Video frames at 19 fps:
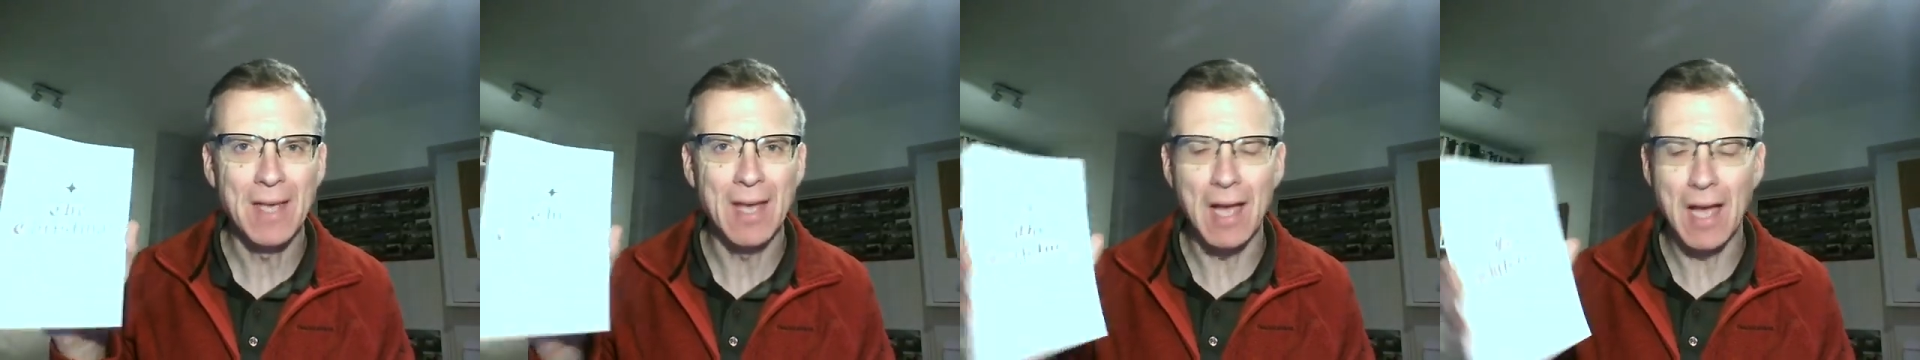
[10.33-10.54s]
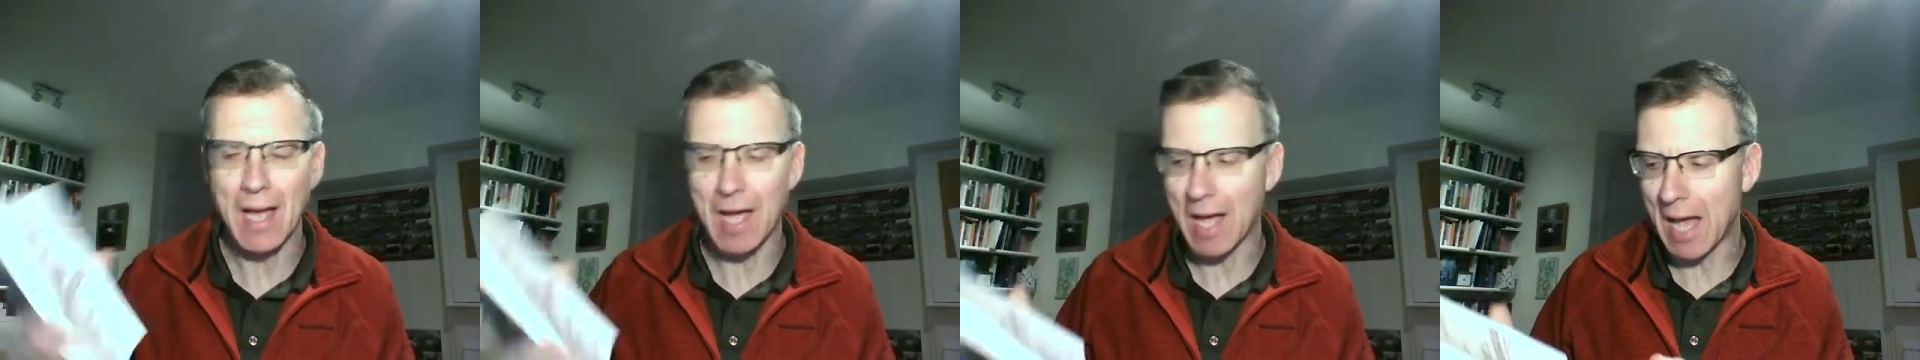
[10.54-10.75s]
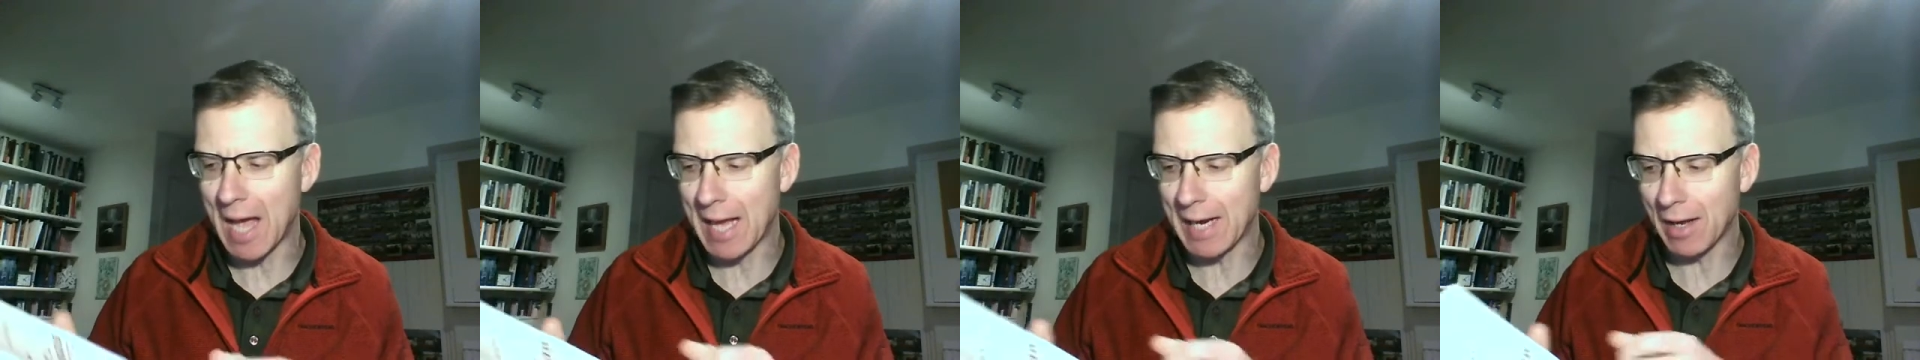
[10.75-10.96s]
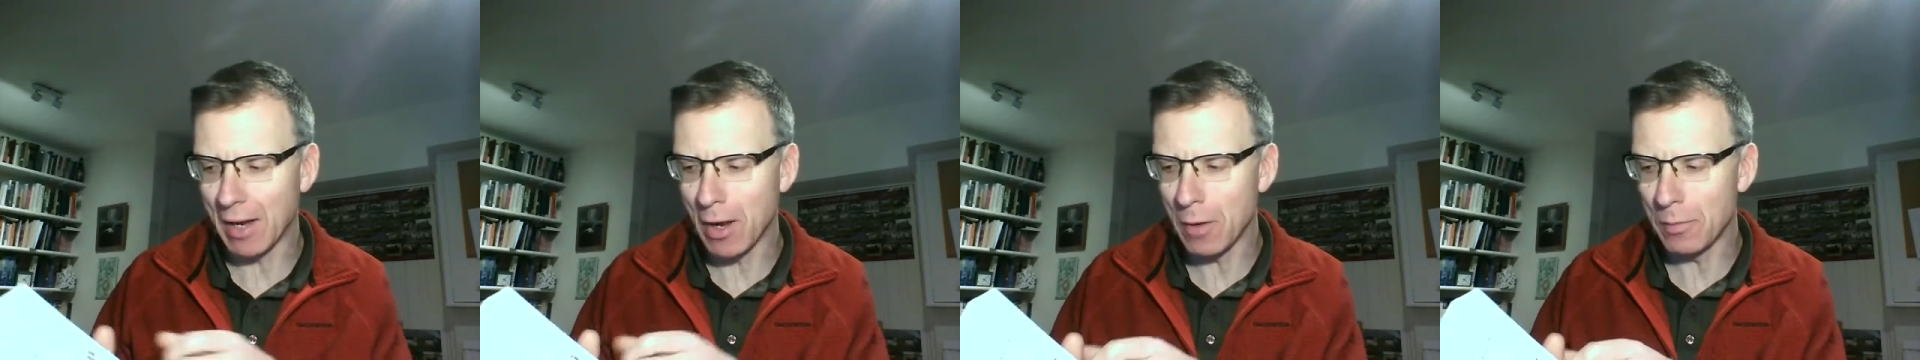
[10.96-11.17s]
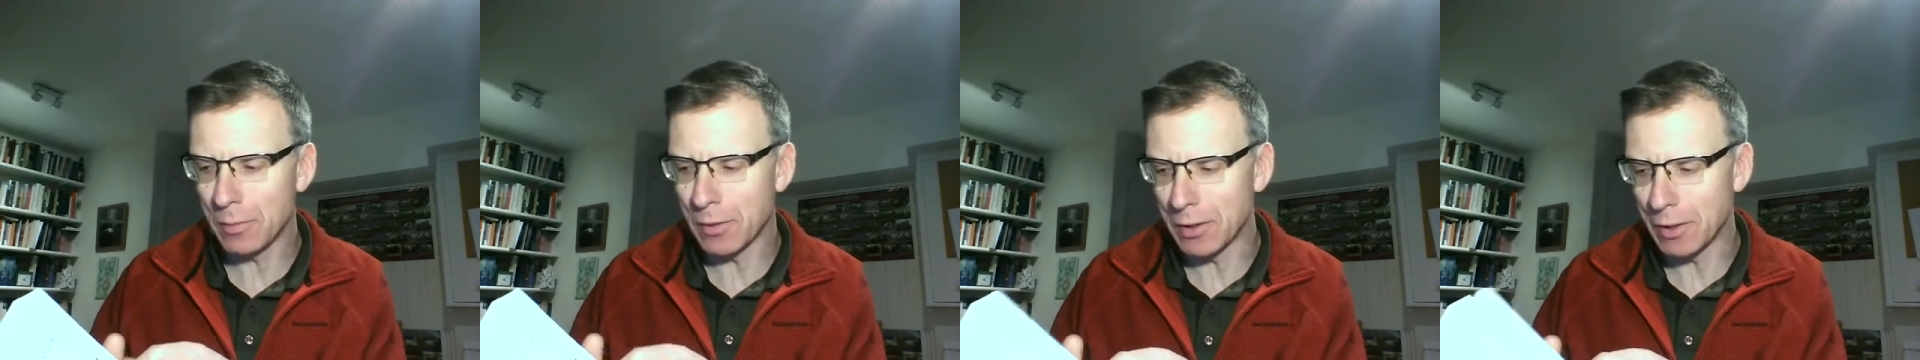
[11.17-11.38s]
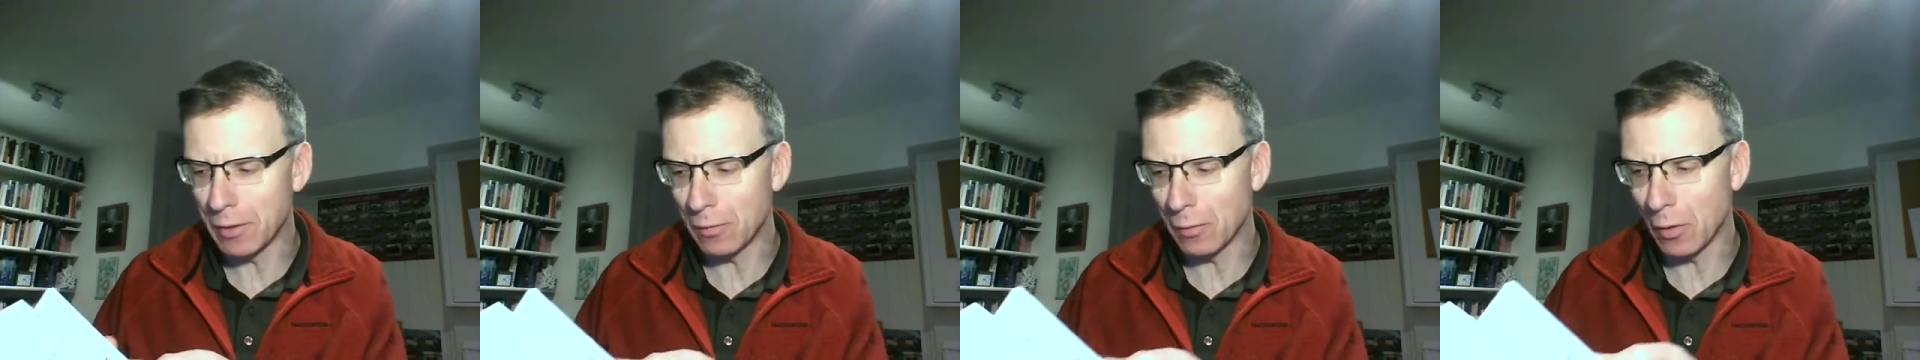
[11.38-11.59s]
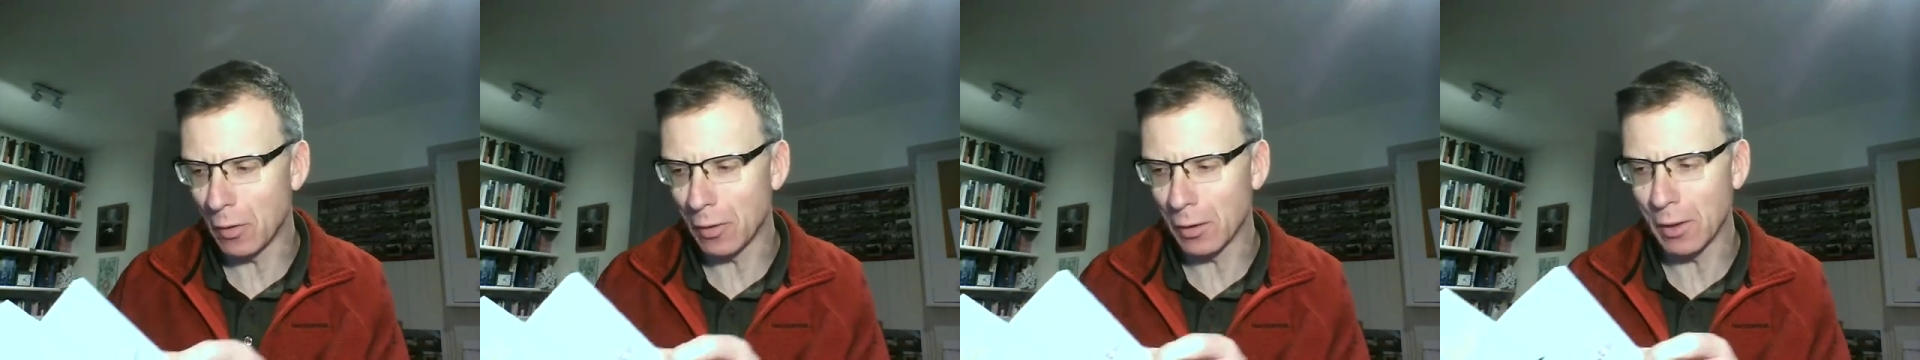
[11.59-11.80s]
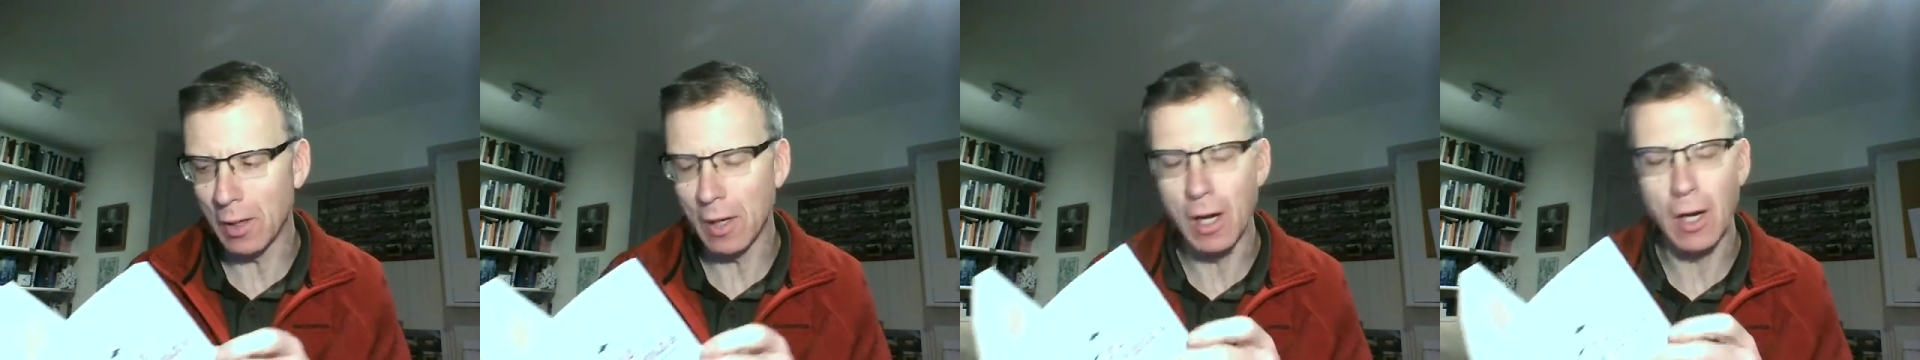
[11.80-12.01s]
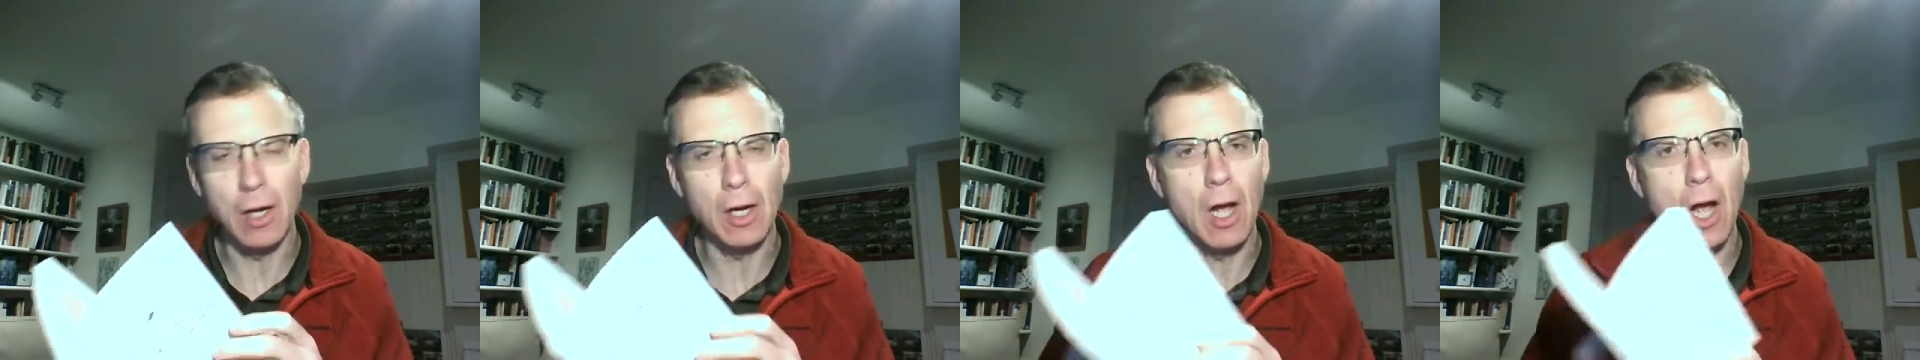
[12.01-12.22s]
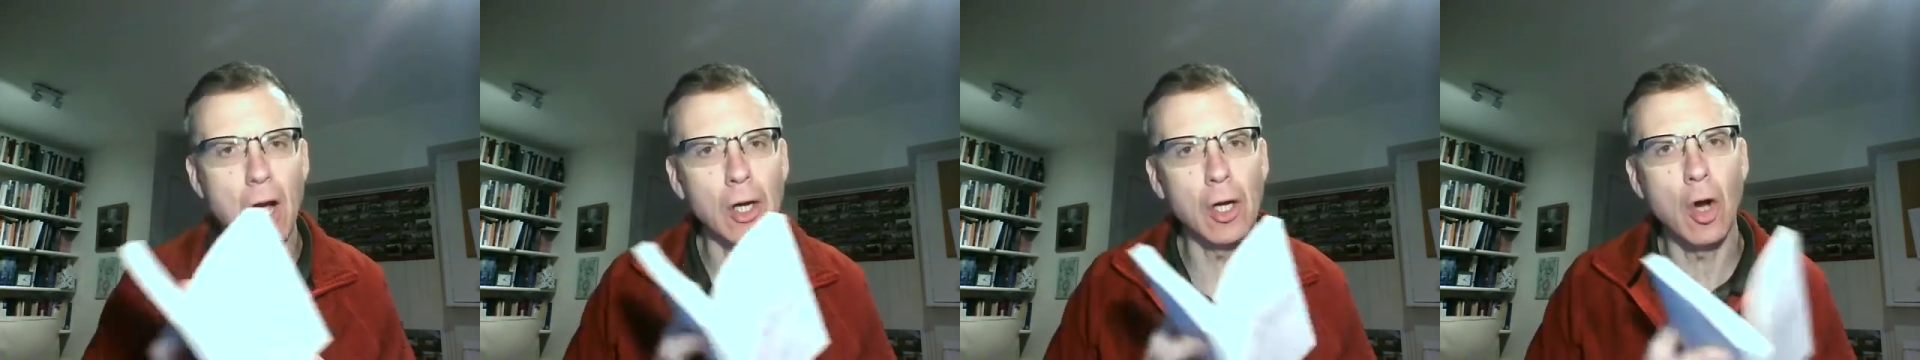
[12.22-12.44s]
and I hope that you've got a
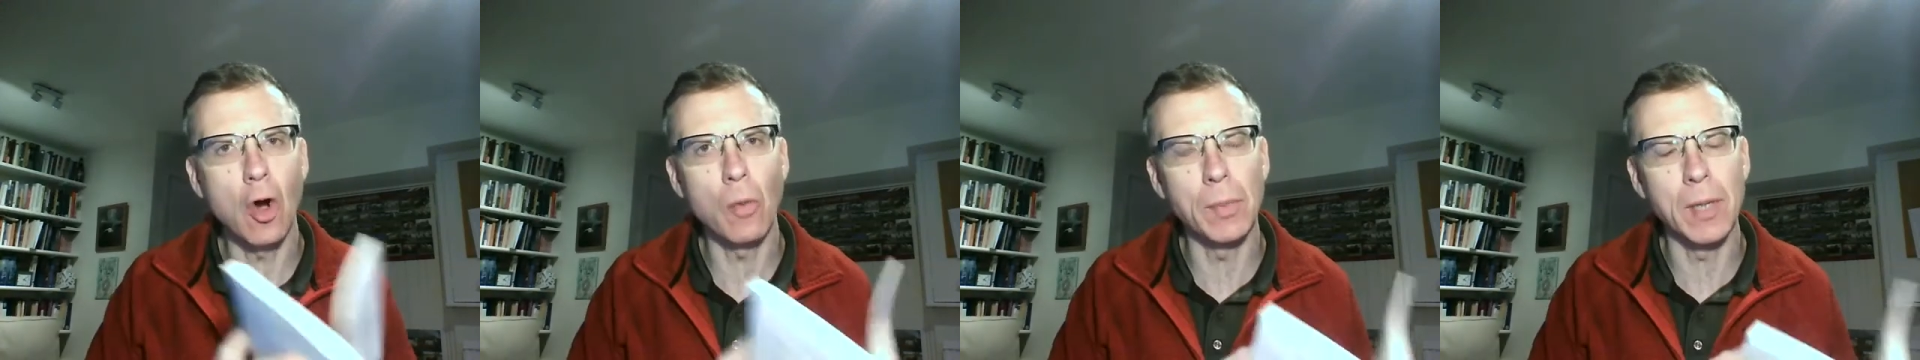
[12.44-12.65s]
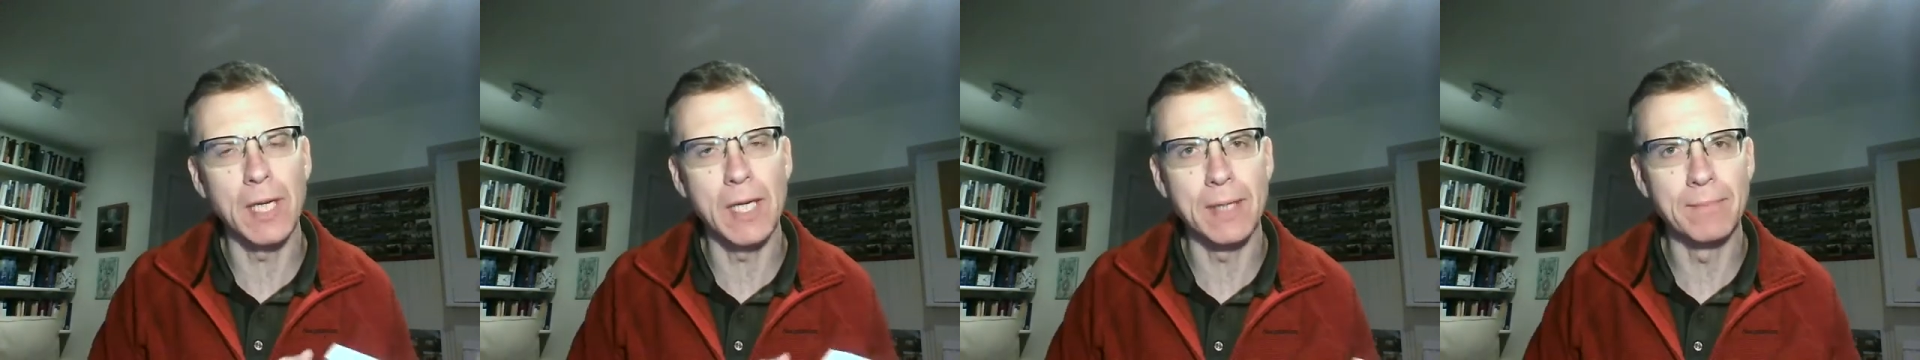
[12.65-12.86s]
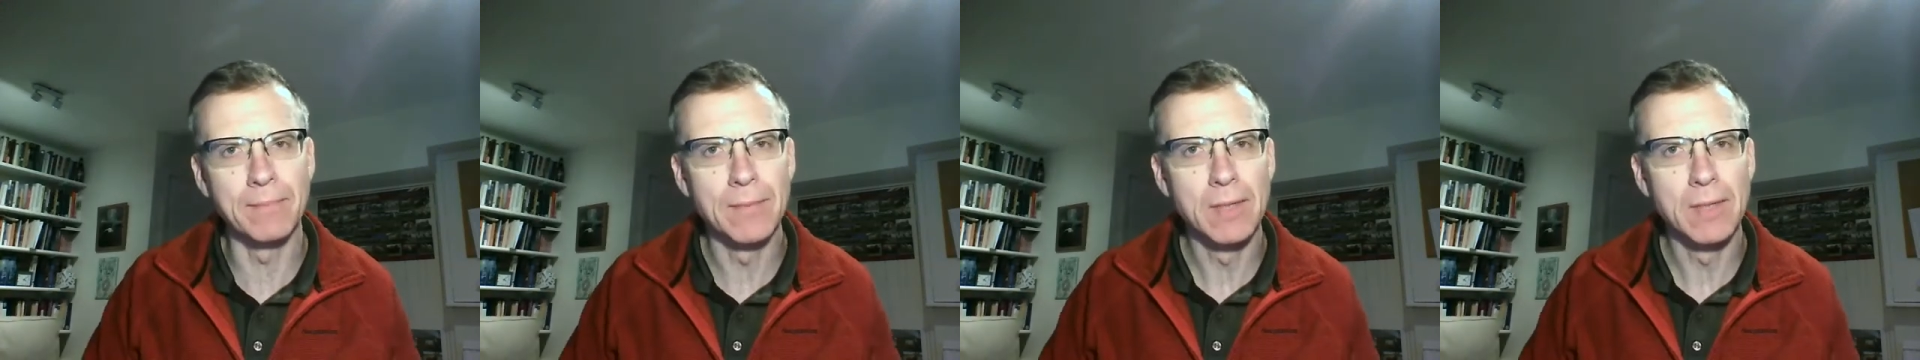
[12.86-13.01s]
copy.